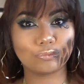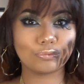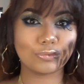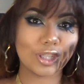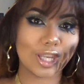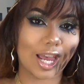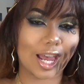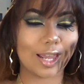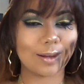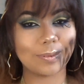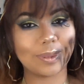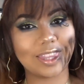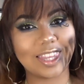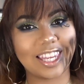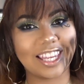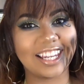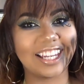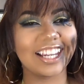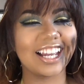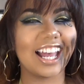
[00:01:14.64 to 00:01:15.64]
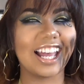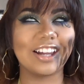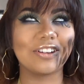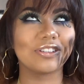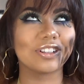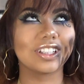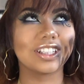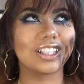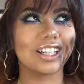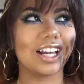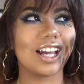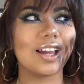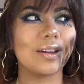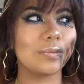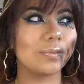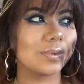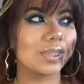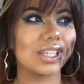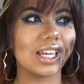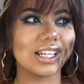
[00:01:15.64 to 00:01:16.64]
type thing.
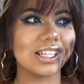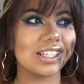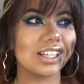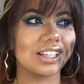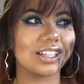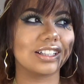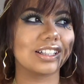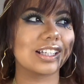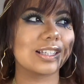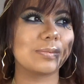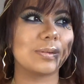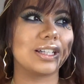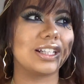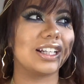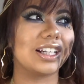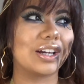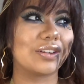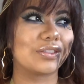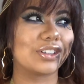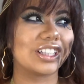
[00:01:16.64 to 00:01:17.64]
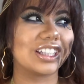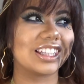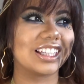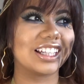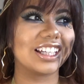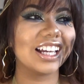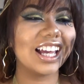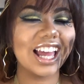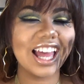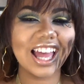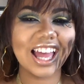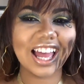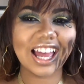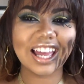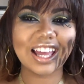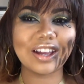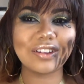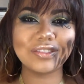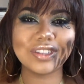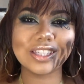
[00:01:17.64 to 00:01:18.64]
I suck at explaining everything. I
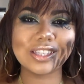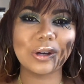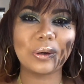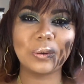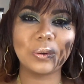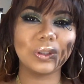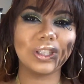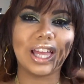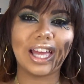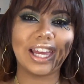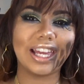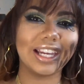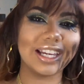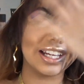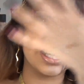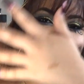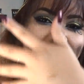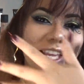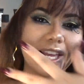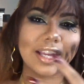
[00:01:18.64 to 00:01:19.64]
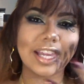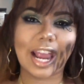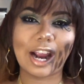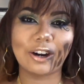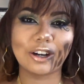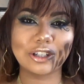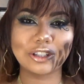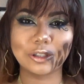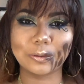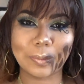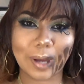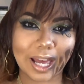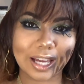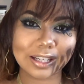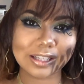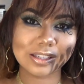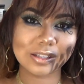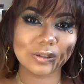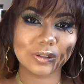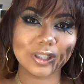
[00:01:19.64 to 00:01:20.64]
have this whole like character
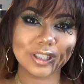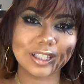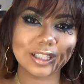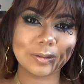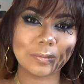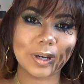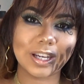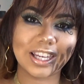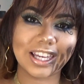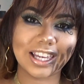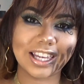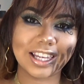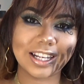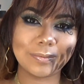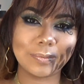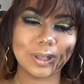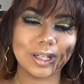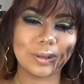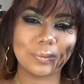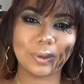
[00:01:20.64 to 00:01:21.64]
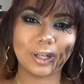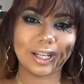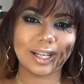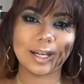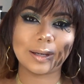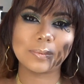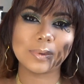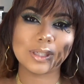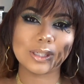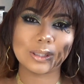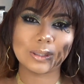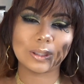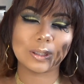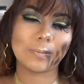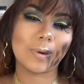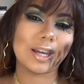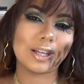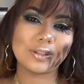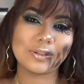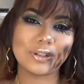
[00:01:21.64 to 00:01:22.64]
backstory in my head, but when it comes to doing
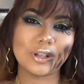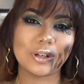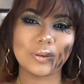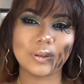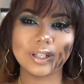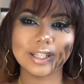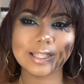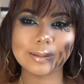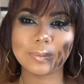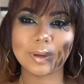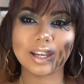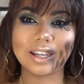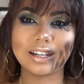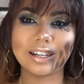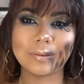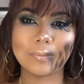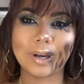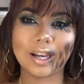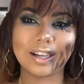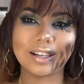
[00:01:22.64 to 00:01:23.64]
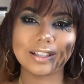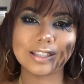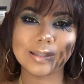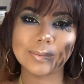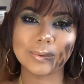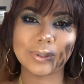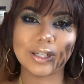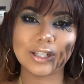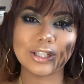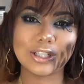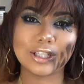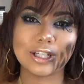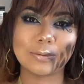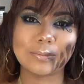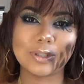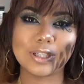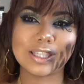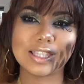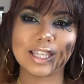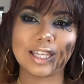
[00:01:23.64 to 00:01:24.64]
my intro and explaining my inspiration, I'm
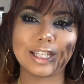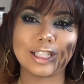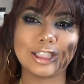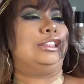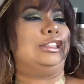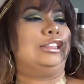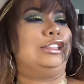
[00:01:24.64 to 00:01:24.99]
just like,